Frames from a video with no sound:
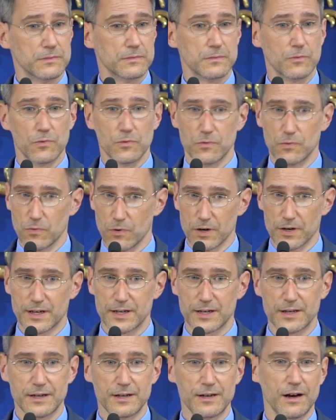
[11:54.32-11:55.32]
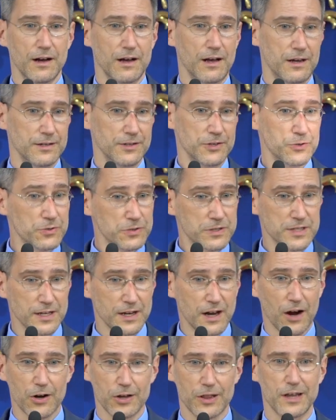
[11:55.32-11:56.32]
working and using
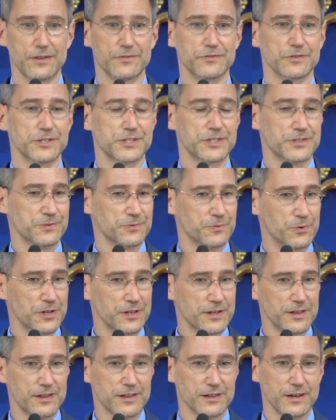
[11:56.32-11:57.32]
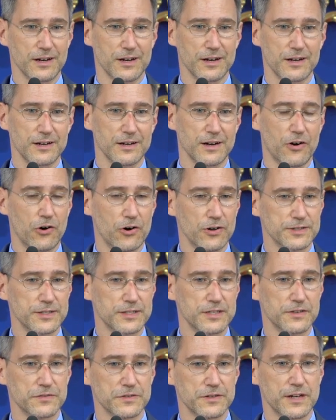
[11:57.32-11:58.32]
our leverage with all the
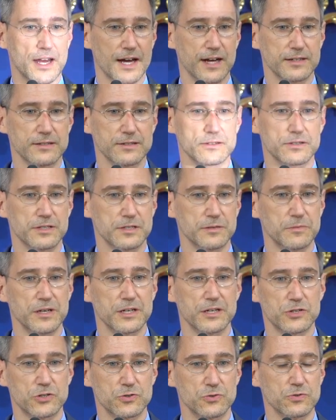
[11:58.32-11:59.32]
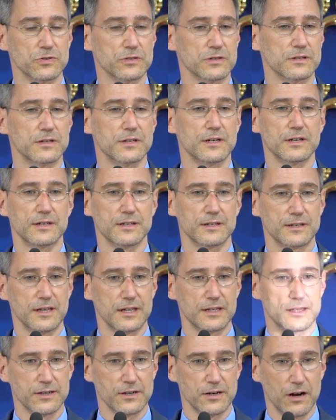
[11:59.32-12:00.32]
different actors to make sure that
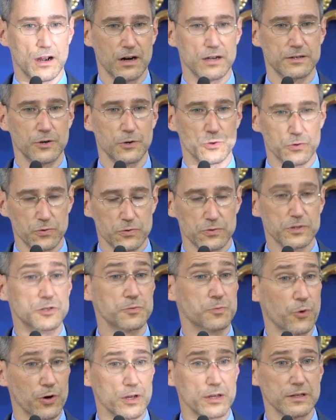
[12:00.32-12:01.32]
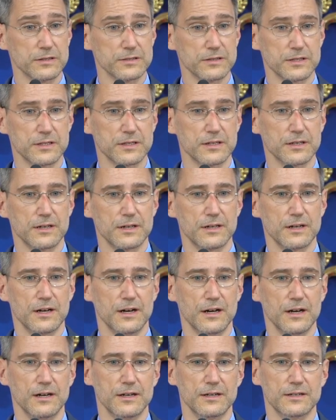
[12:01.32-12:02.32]
there are no spoilers
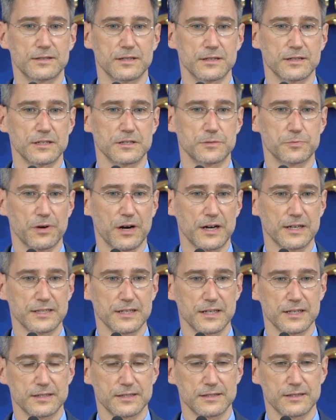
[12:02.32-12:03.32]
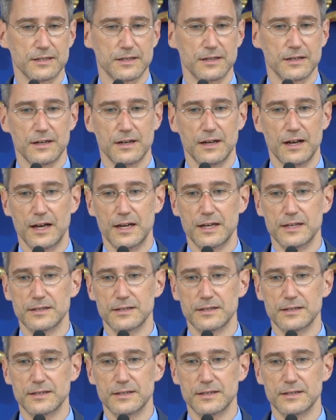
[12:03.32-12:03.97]
to this process, and